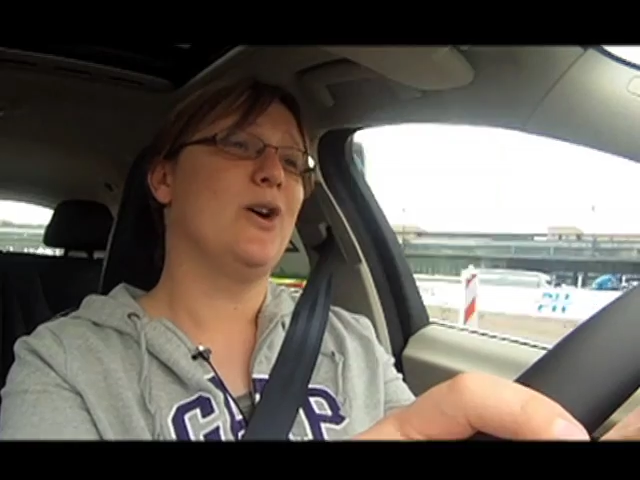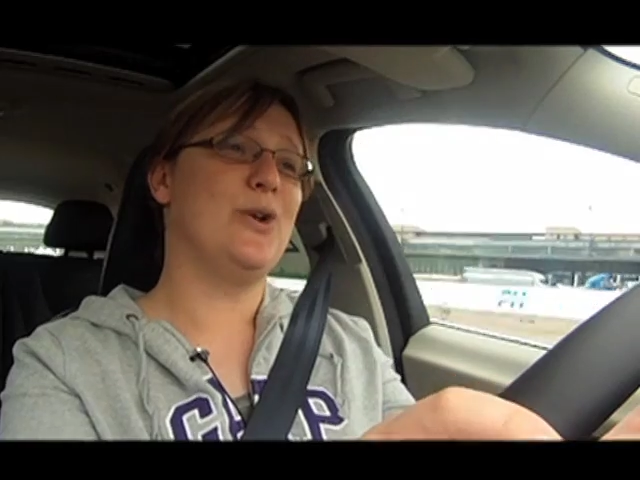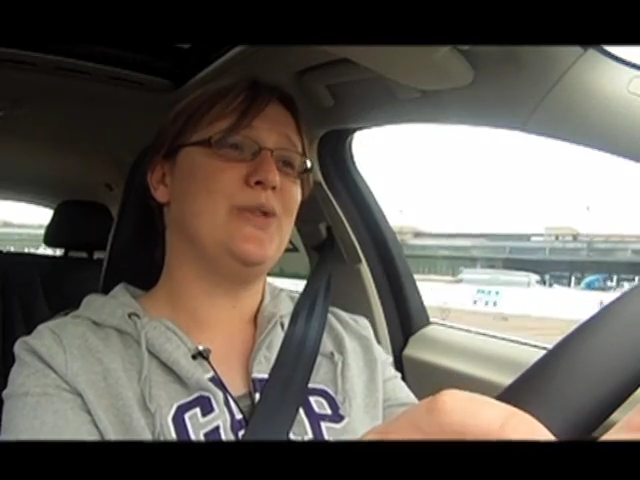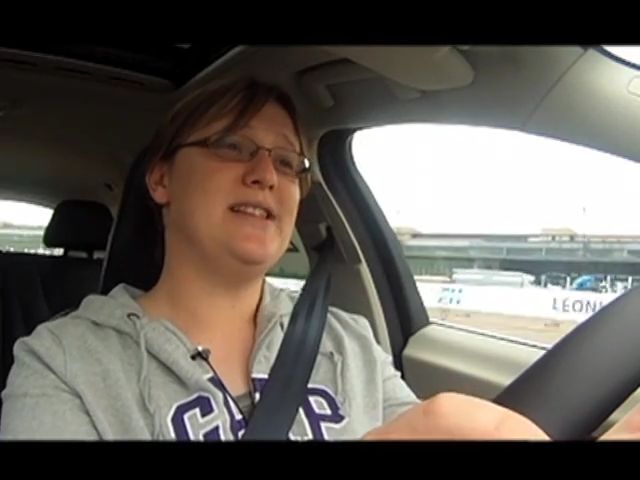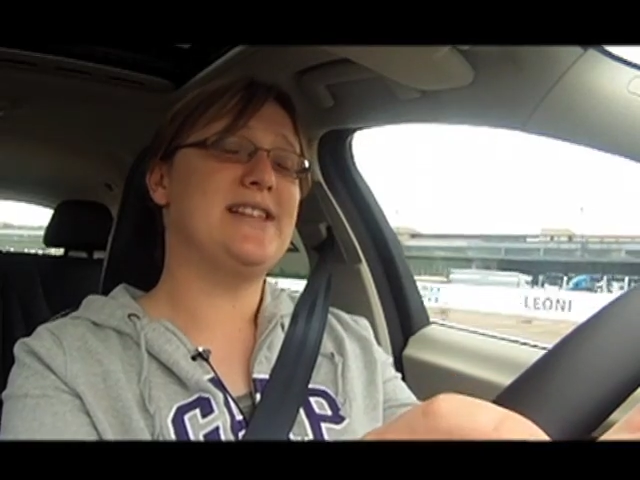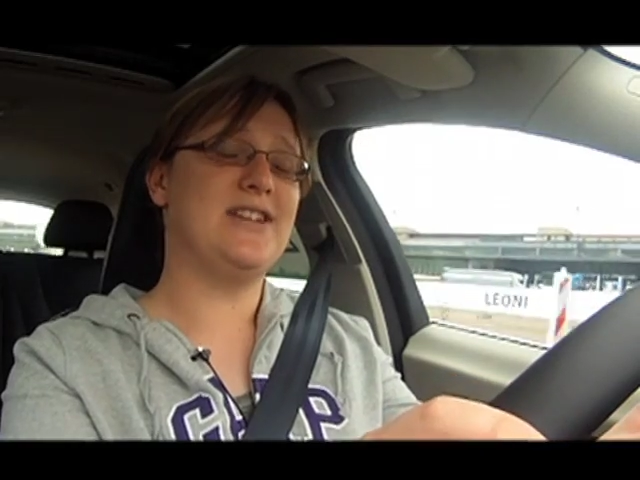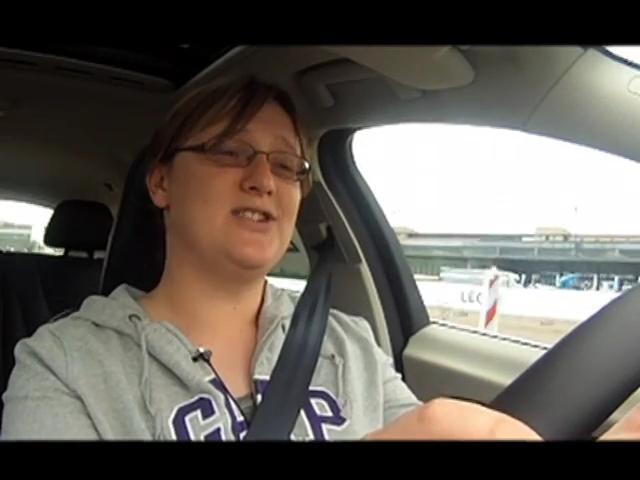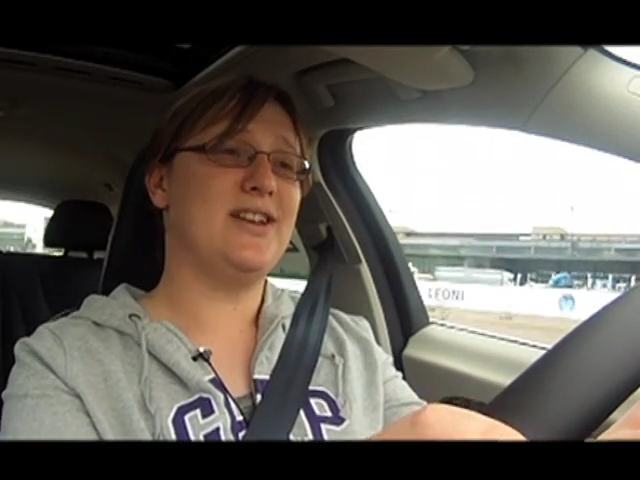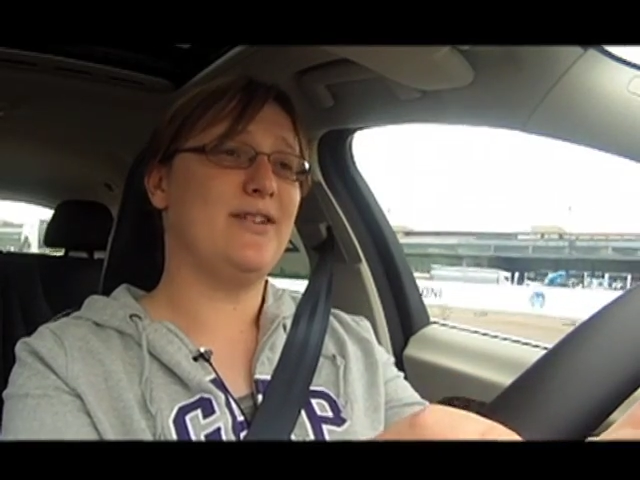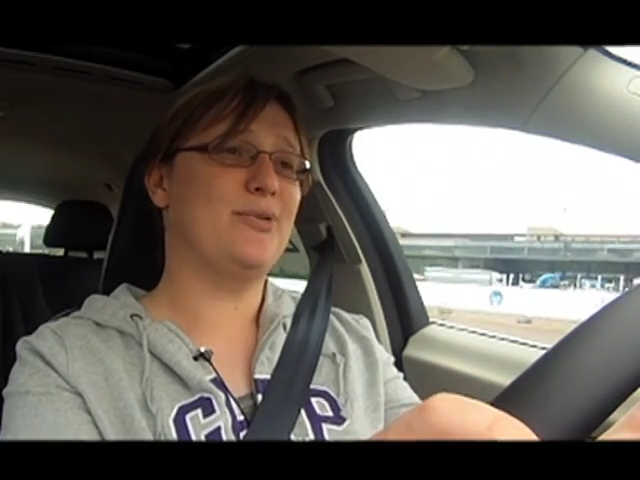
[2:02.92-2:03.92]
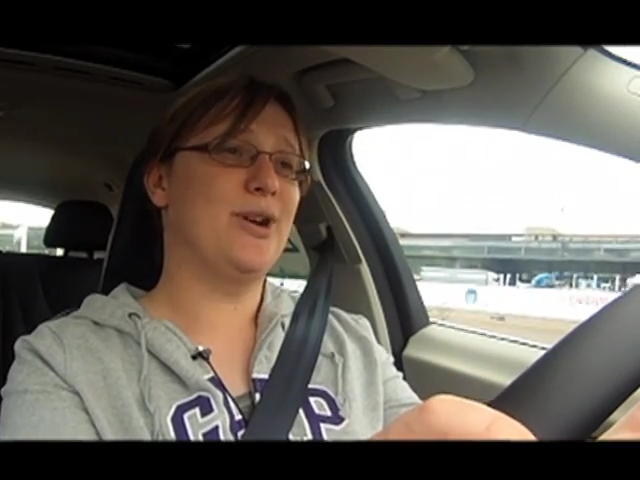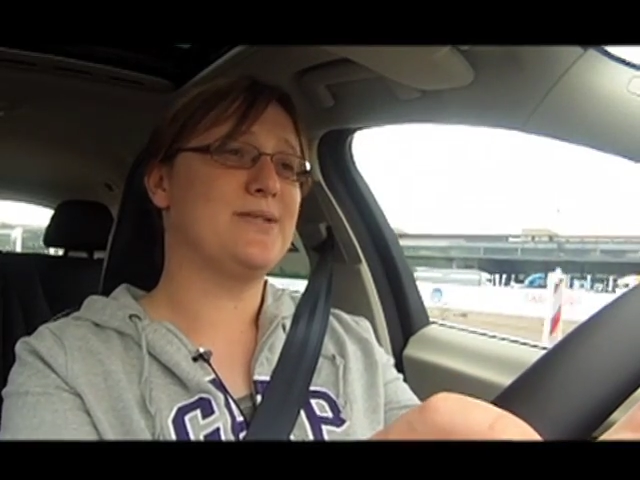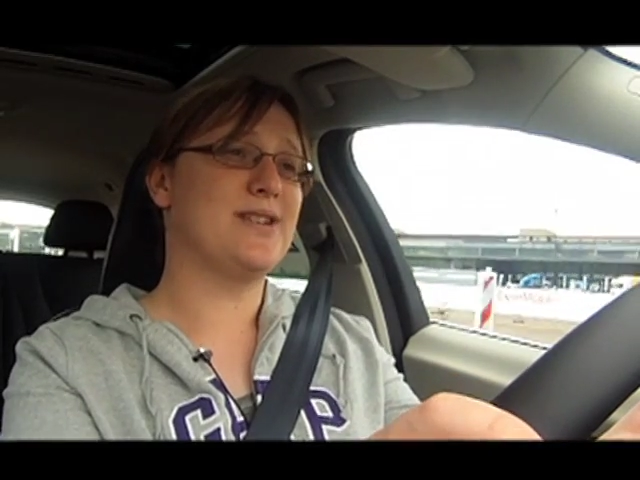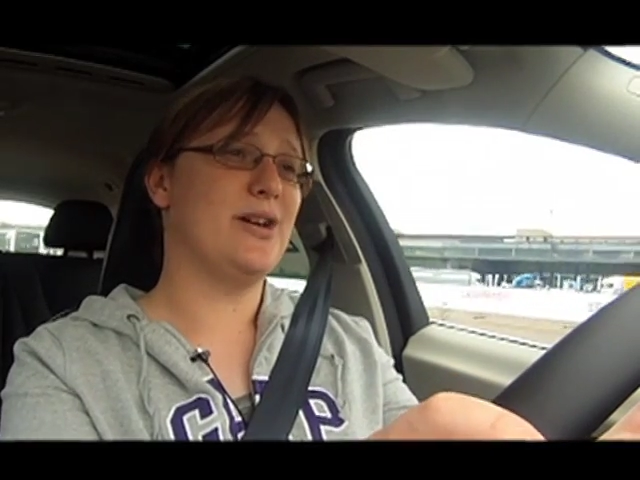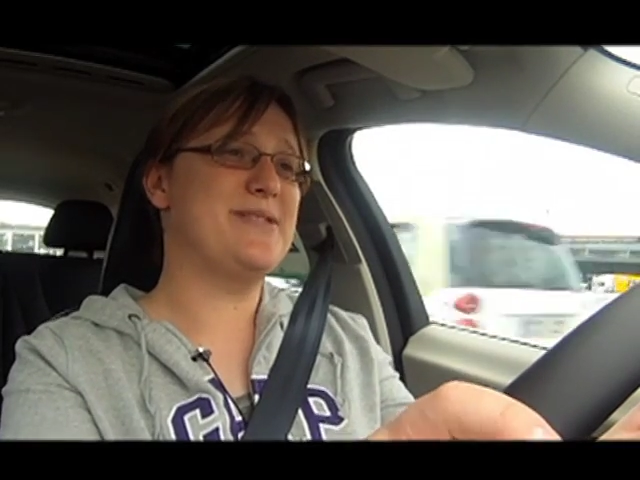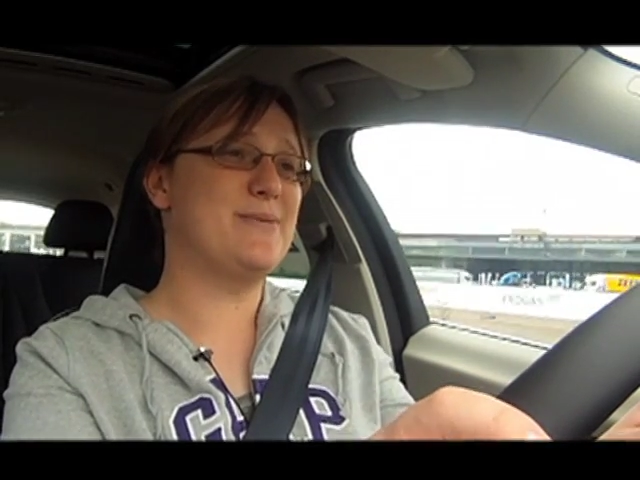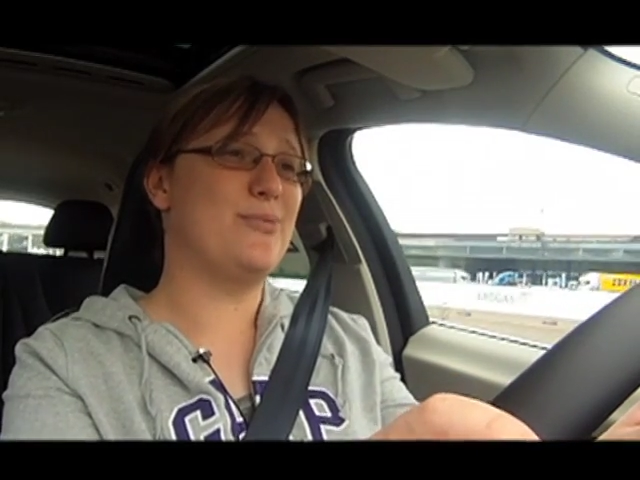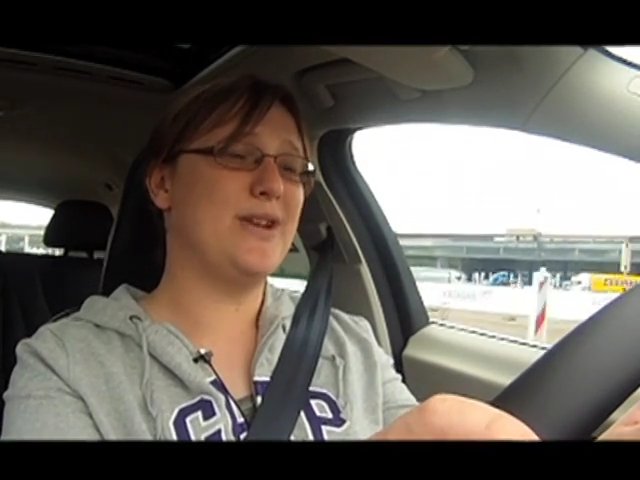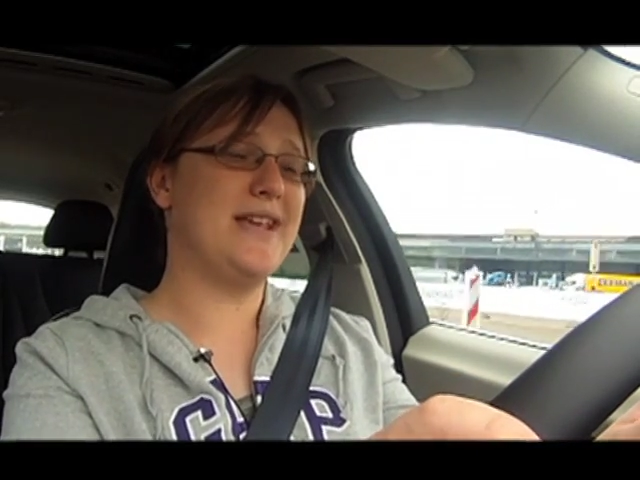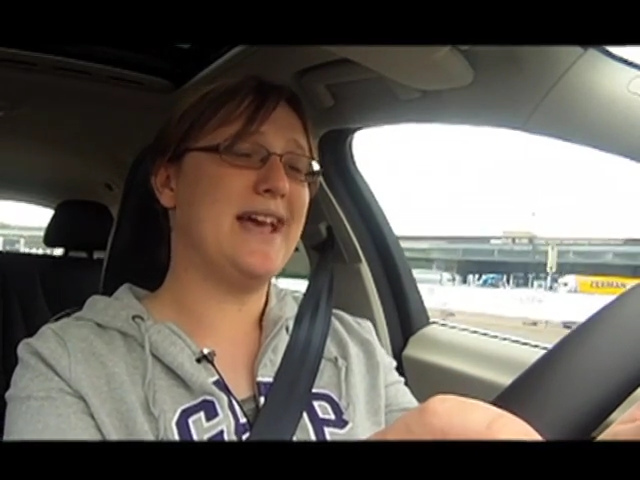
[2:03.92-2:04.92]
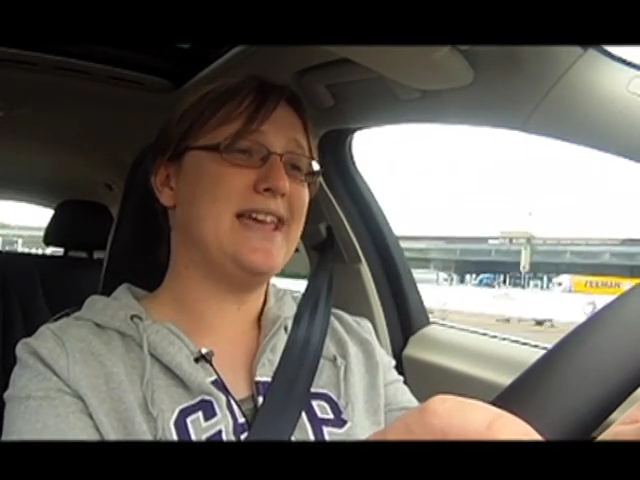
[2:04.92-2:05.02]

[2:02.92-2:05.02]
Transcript: on these engineering prototypes to bring